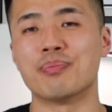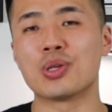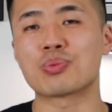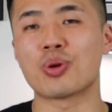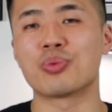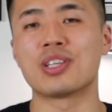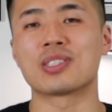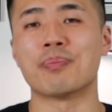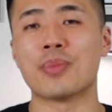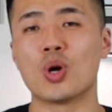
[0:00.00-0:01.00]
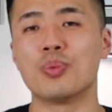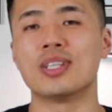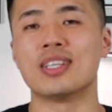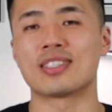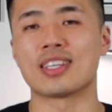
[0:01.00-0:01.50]
Most properties in
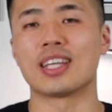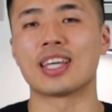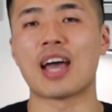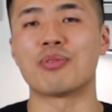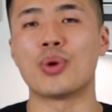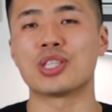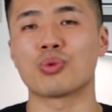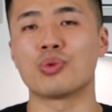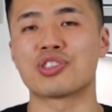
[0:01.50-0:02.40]
Melbourne and Sydney have a rental